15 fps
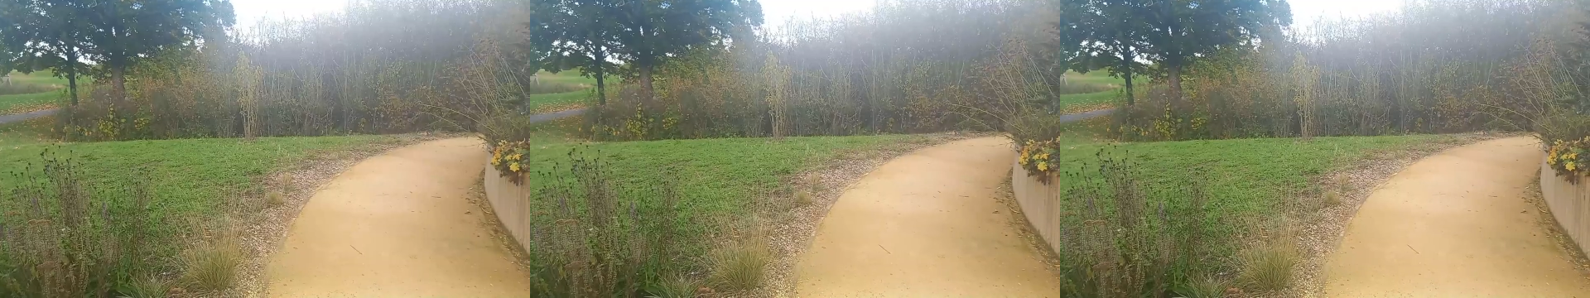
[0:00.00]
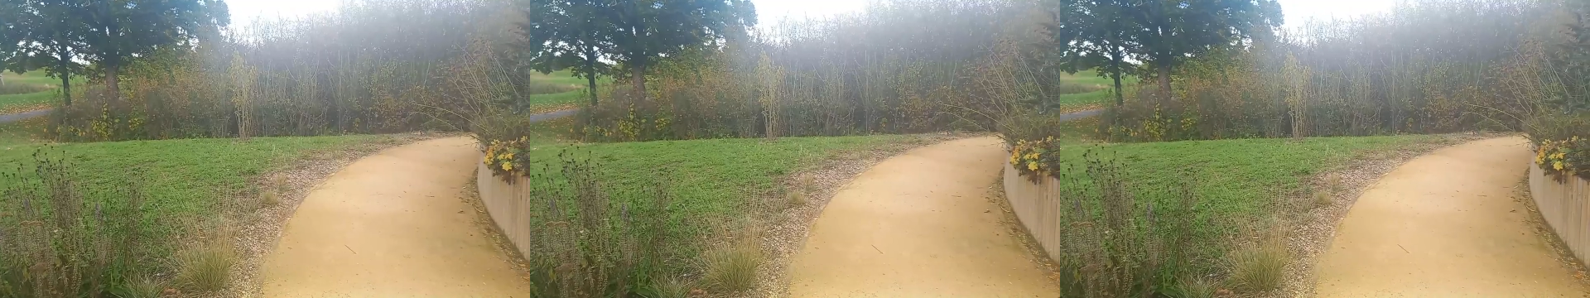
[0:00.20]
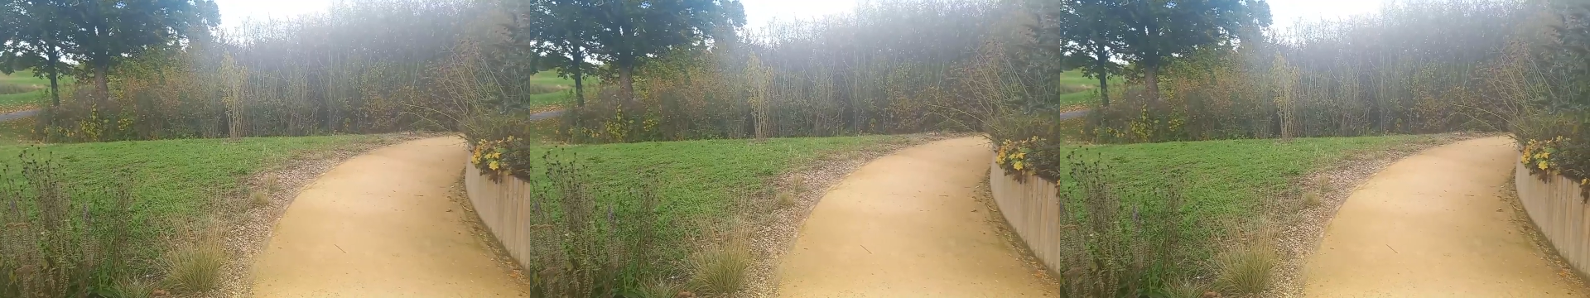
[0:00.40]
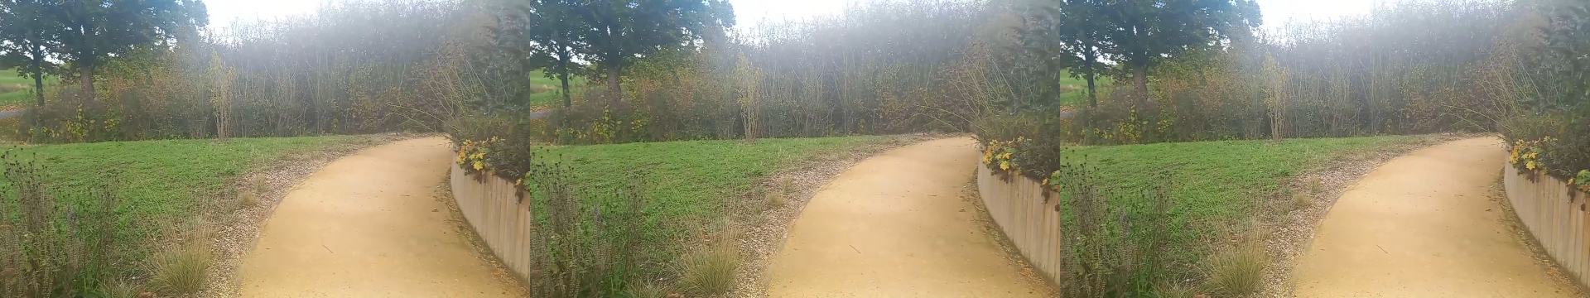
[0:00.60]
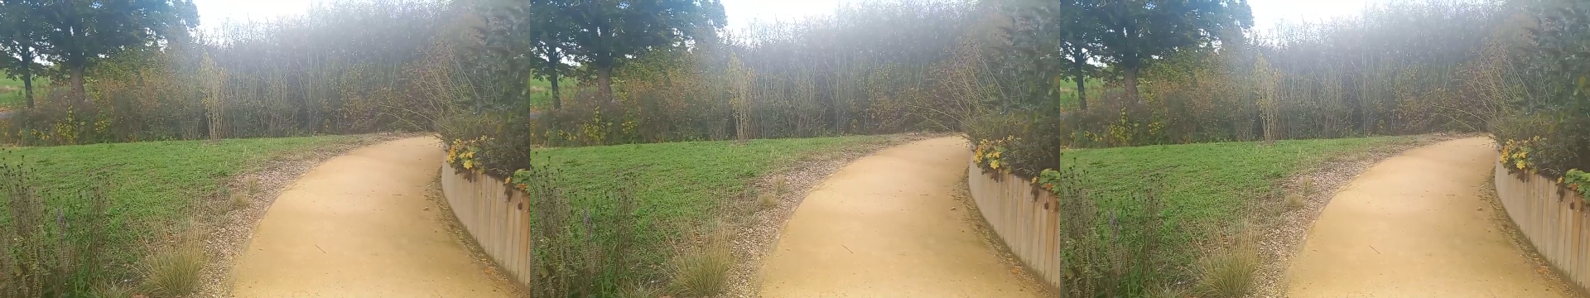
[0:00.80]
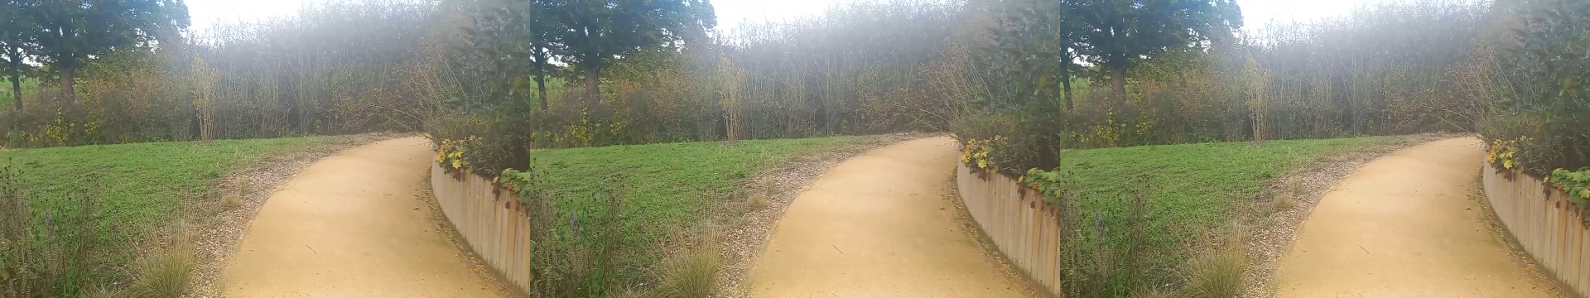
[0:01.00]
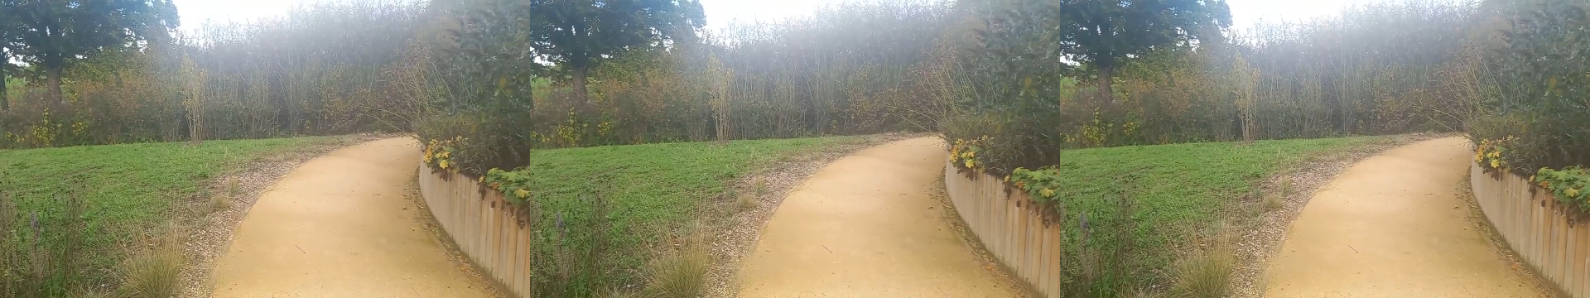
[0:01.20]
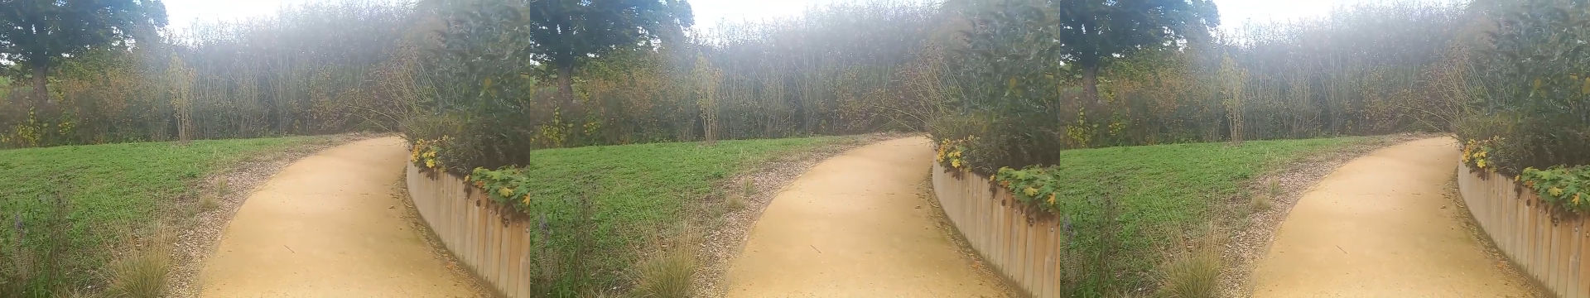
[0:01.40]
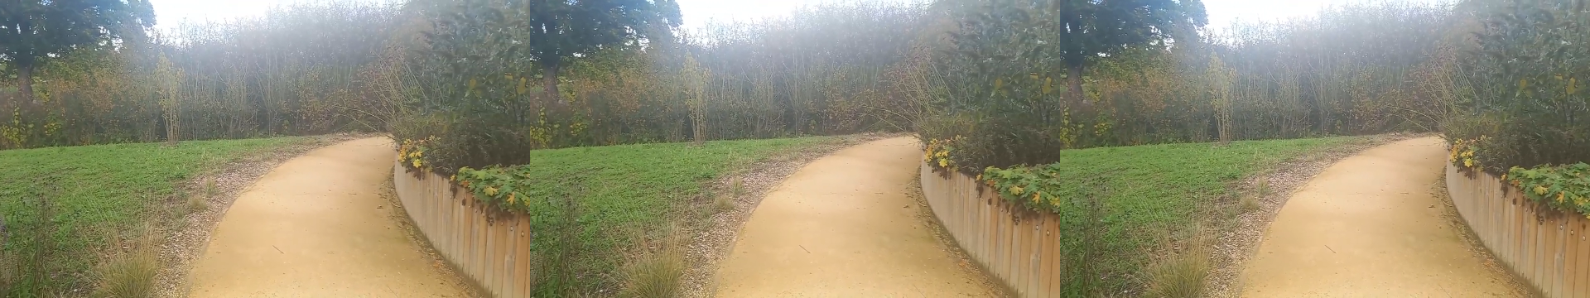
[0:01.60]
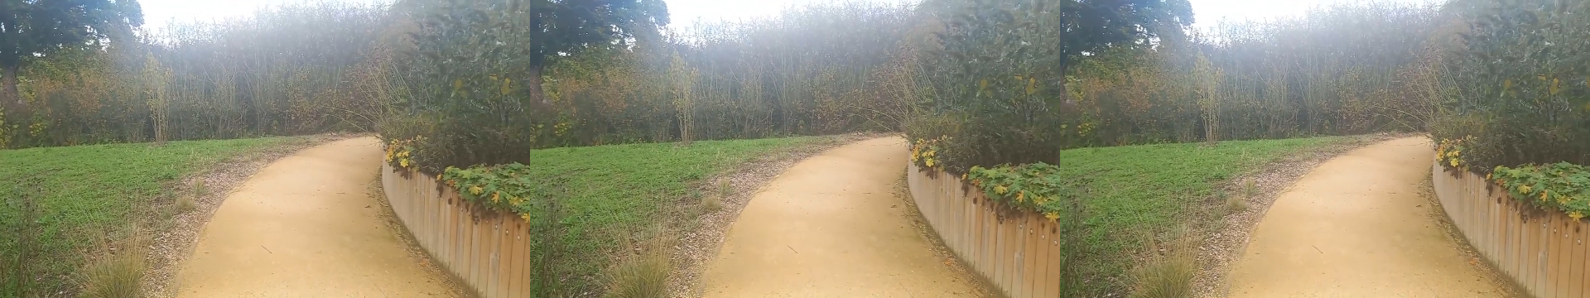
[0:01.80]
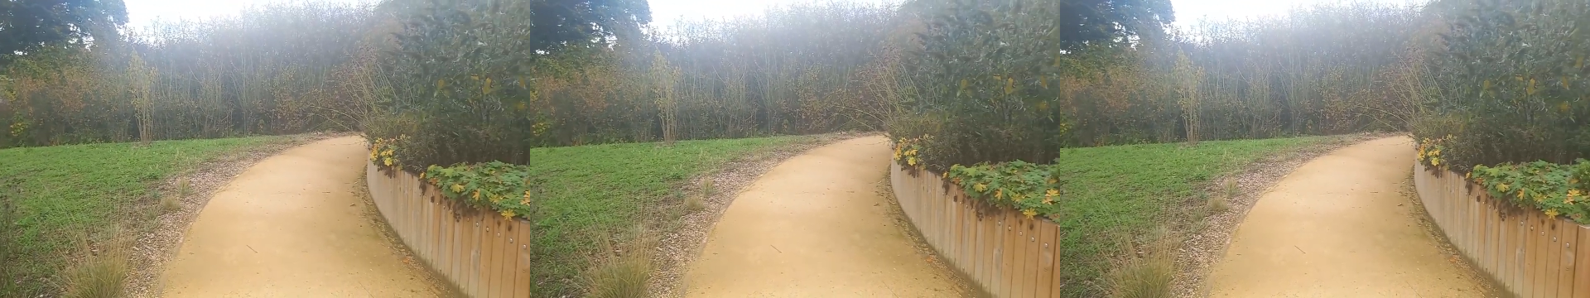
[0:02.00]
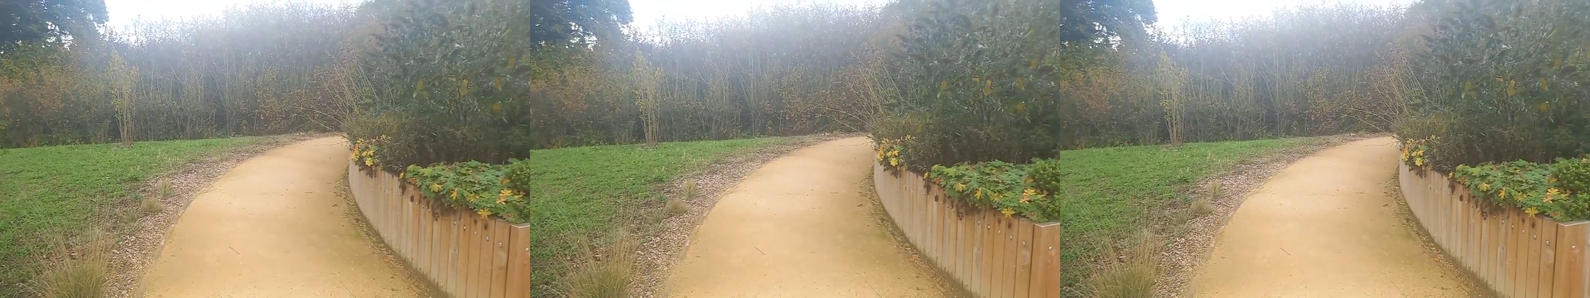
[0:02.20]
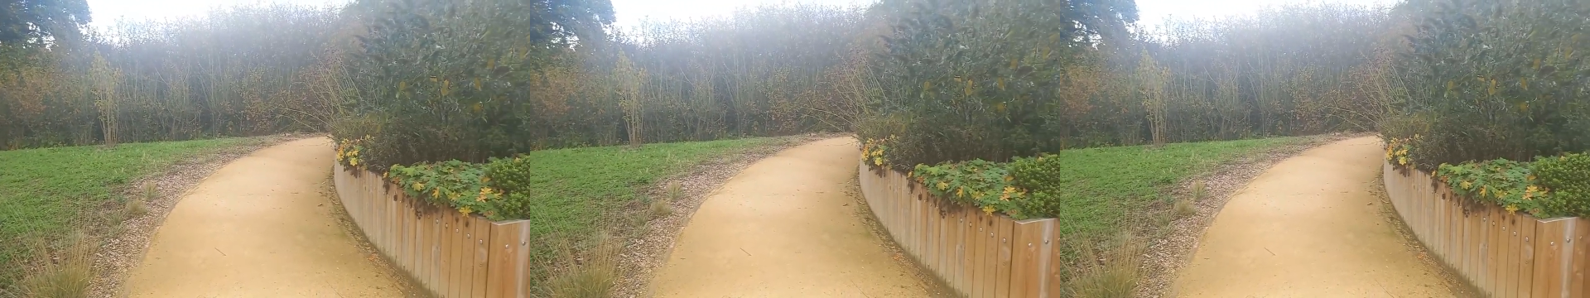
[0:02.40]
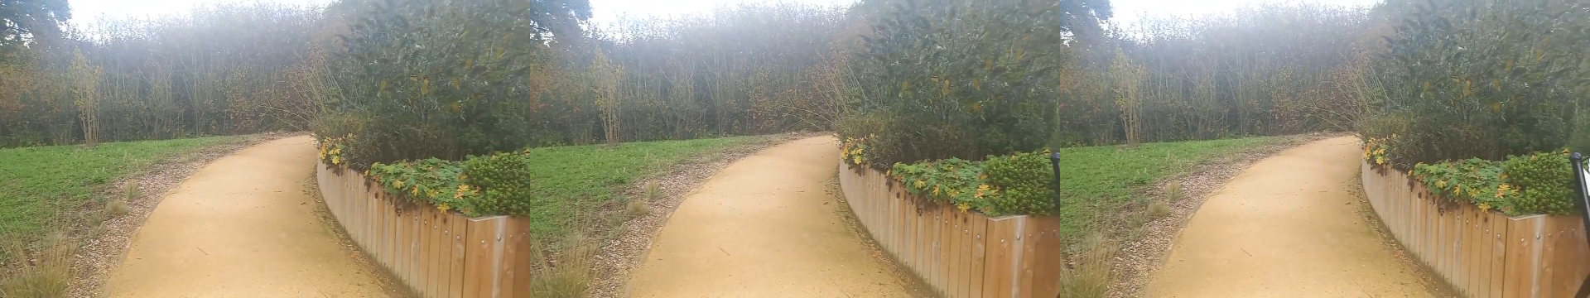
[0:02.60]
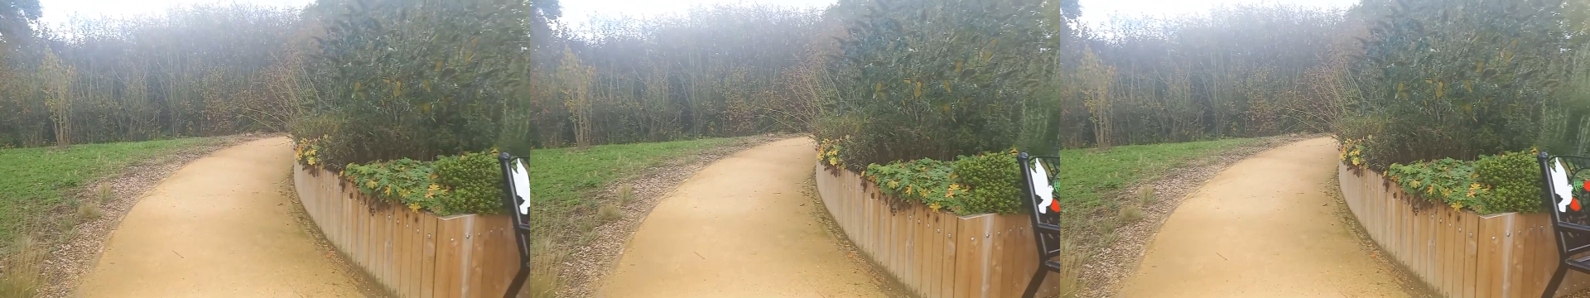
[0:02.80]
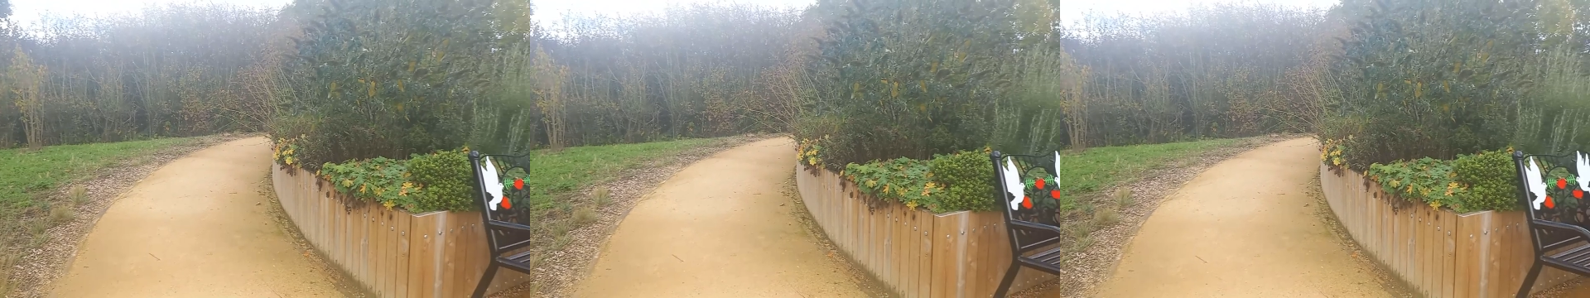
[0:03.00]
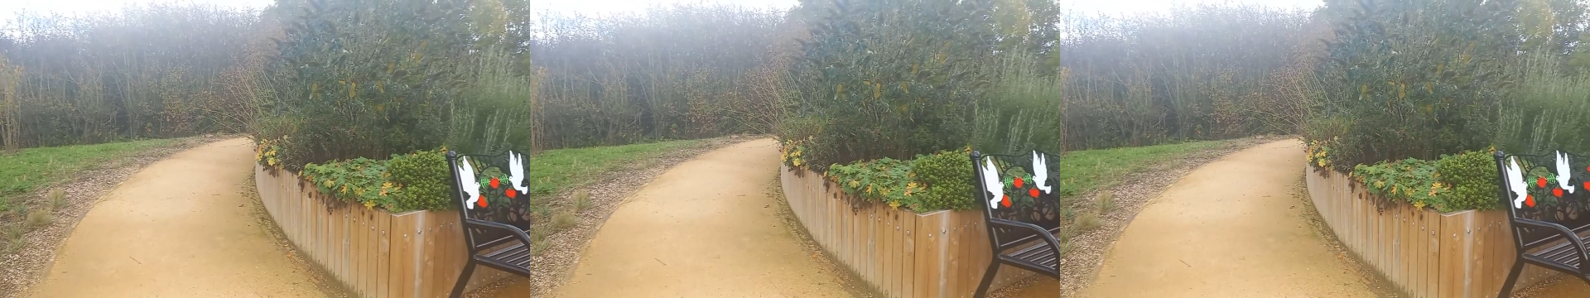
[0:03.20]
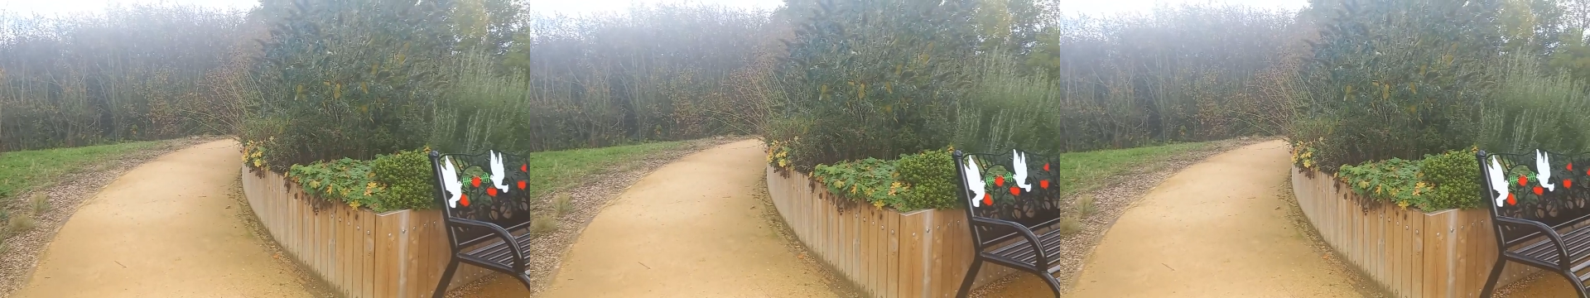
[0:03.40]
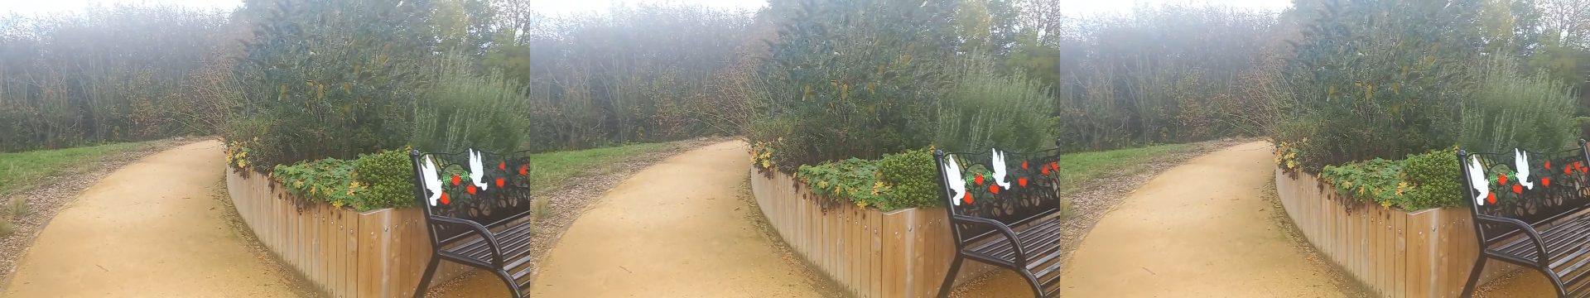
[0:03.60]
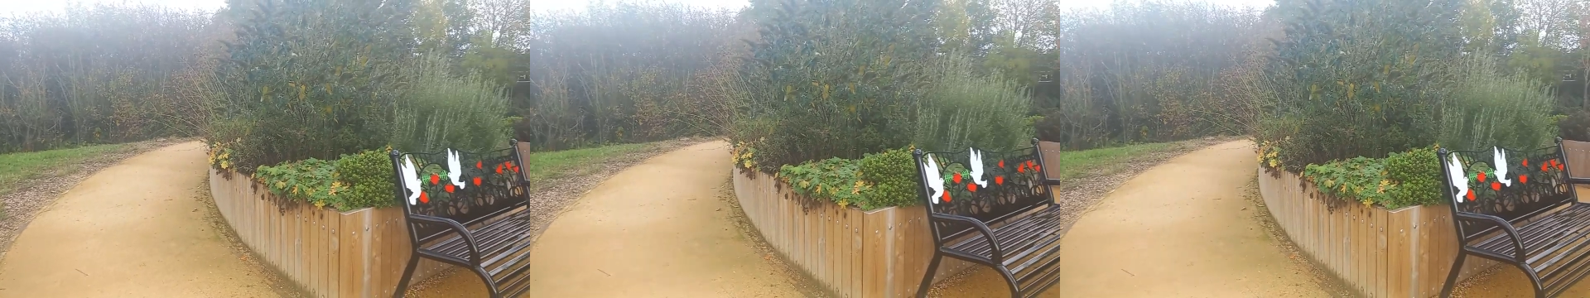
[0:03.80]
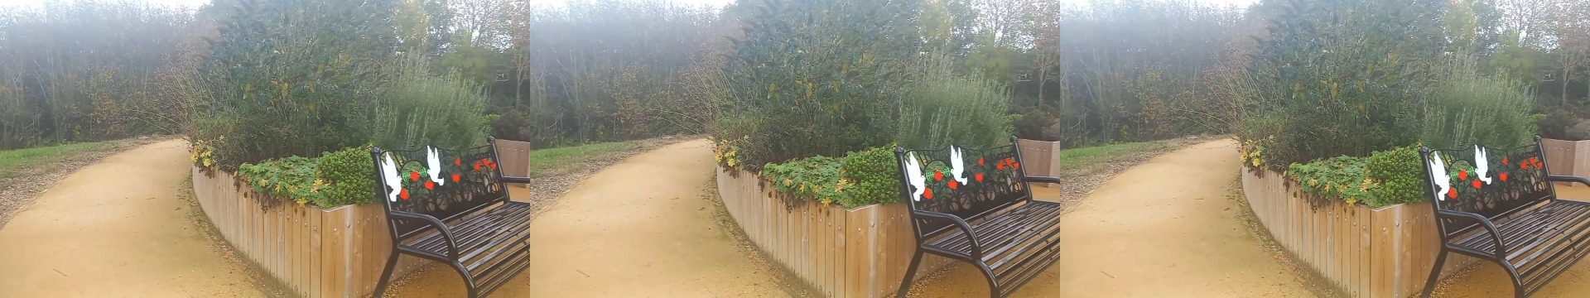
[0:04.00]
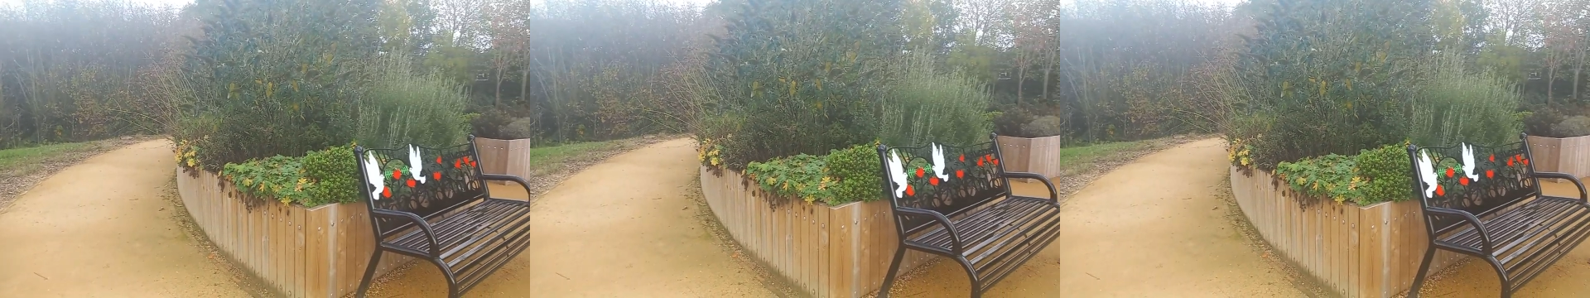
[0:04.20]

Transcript: [unreadable: no face in view]